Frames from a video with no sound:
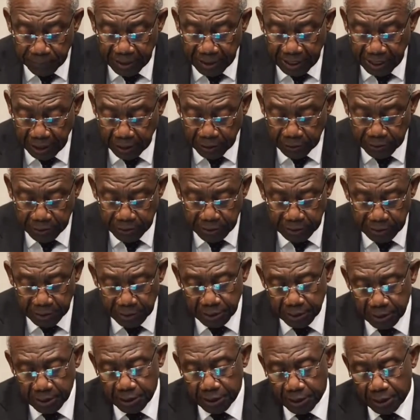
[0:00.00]
held
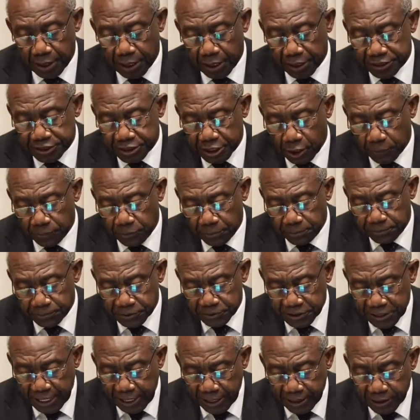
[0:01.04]
and shall be
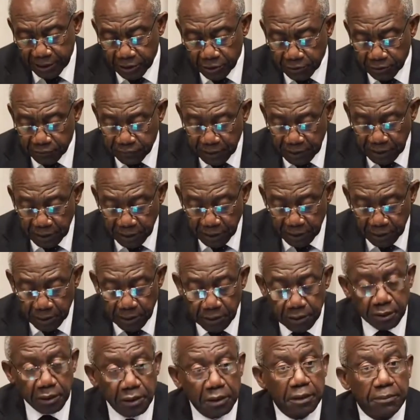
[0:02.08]
presided over
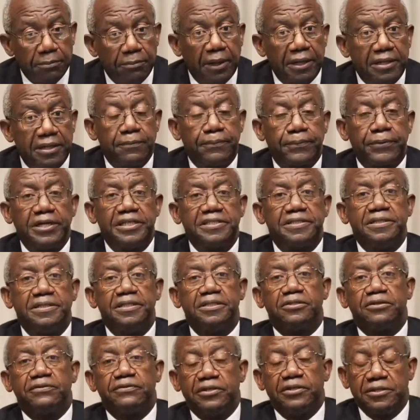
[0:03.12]
by the
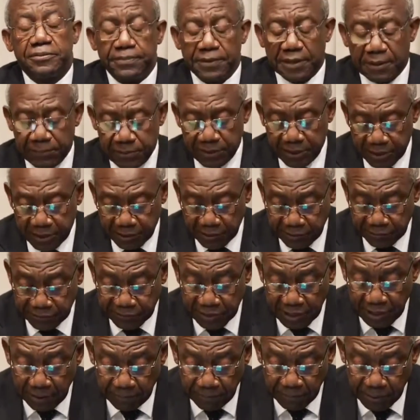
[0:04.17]
President of the Republic of
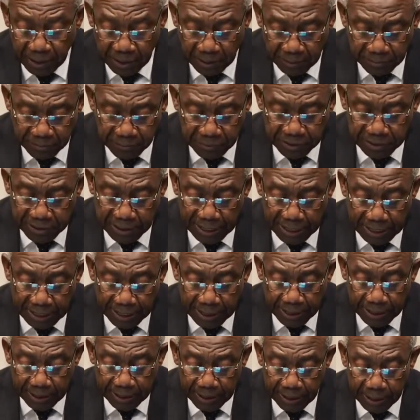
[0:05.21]
Zambia, Mr.
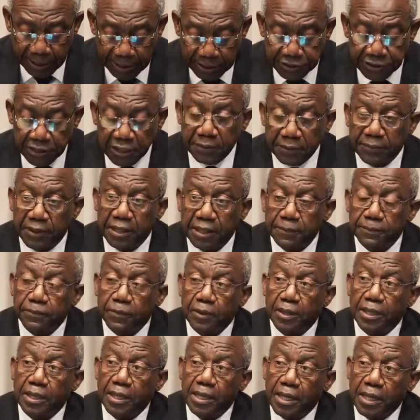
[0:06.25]
Hakainde Hichilema,
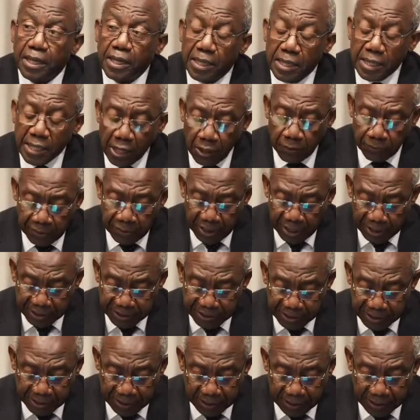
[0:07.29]

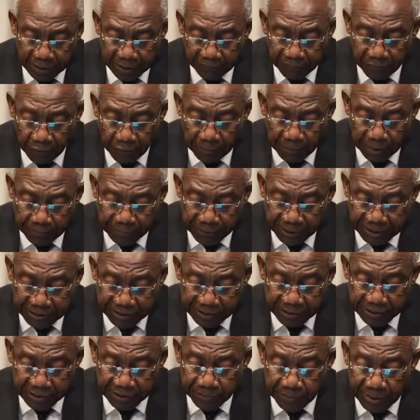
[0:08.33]
culminating in the former
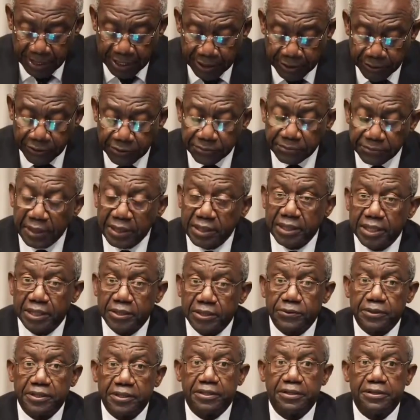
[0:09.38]
president's burial on Monday,
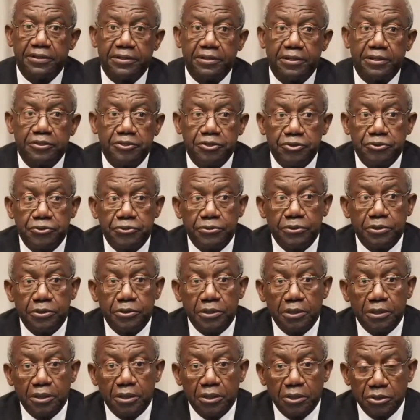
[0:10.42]
23rd June
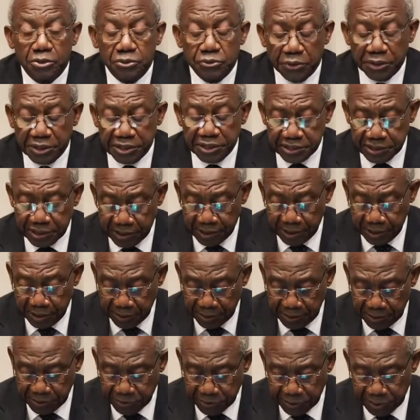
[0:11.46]

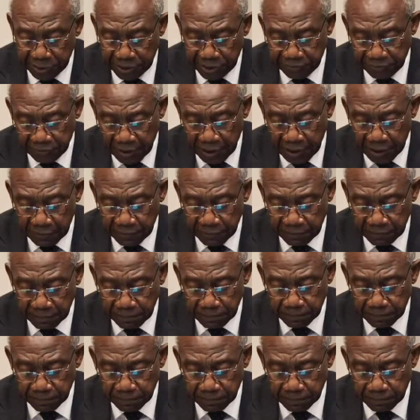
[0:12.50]
2025.